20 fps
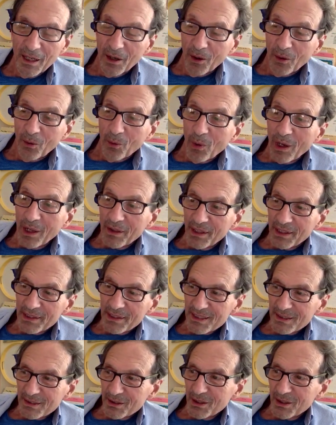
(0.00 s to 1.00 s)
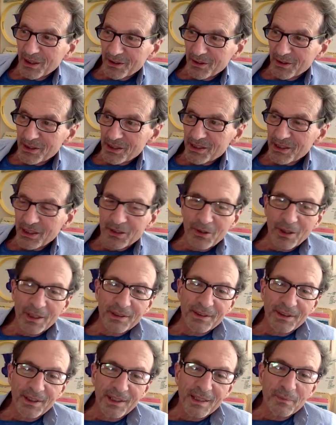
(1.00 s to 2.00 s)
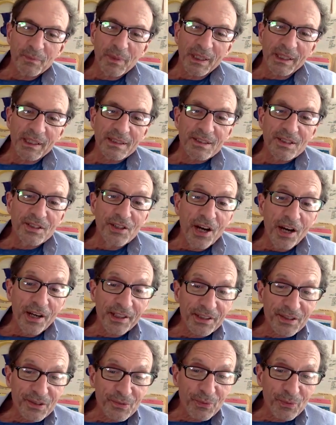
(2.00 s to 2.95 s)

Well, that's, of course, a great thing, but it's not as